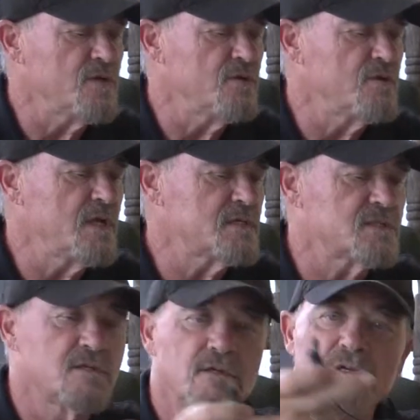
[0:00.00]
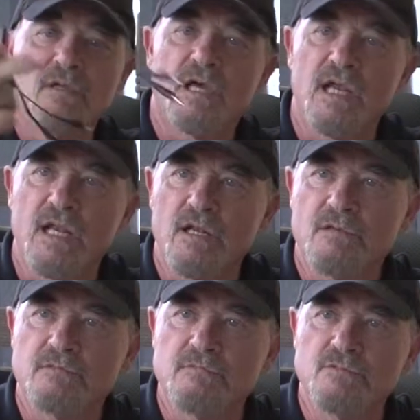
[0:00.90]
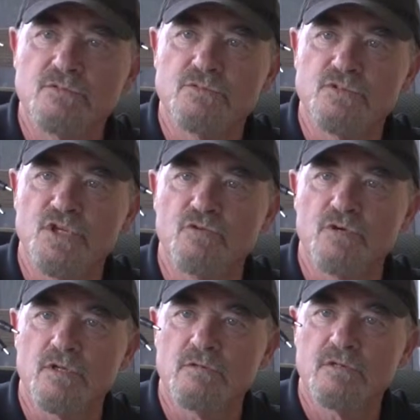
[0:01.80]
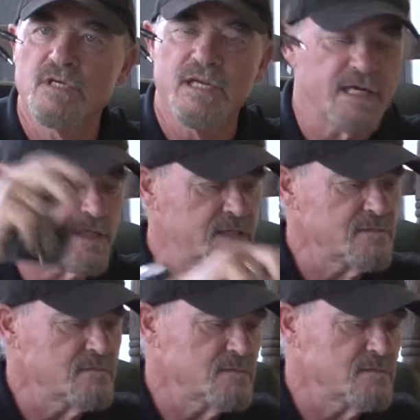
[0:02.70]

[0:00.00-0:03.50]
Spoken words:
units, a little dual connector,